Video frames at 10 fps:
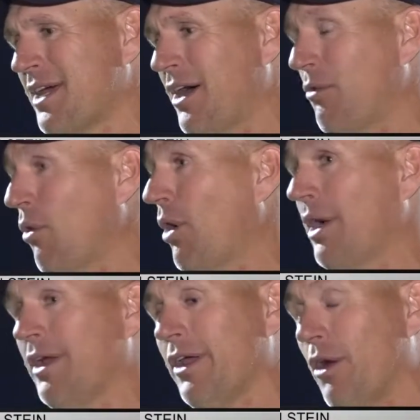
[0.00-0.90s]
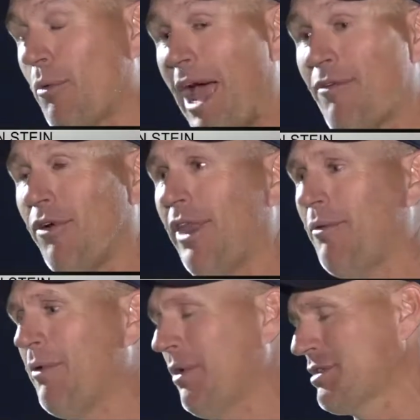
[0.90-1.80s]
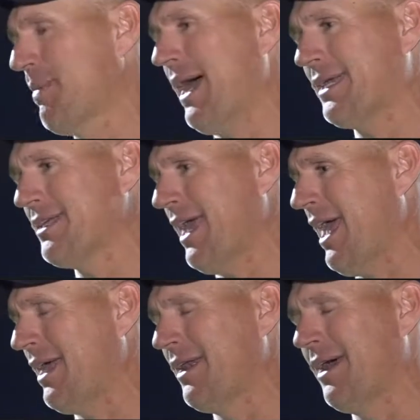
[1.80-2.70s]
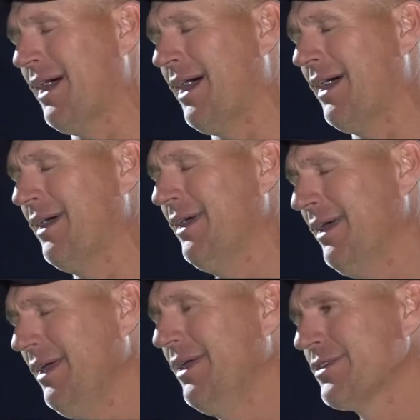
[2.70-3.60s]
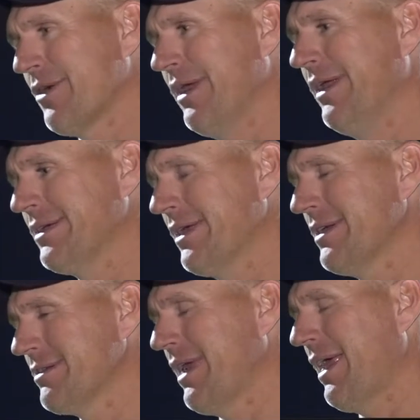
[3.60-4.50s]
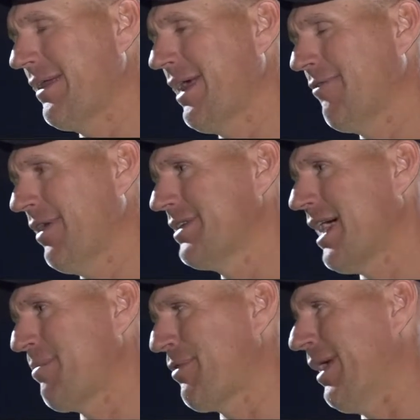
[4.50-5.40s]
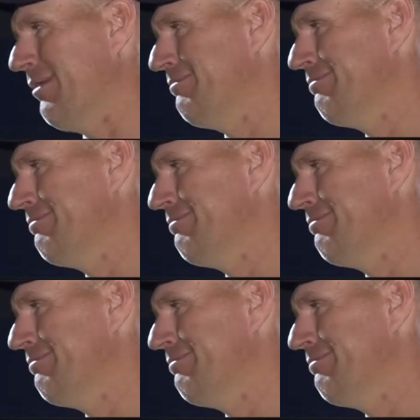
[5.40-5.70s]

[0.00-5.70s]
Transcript: Aurora, rival that we respect, and so it is definitely top three.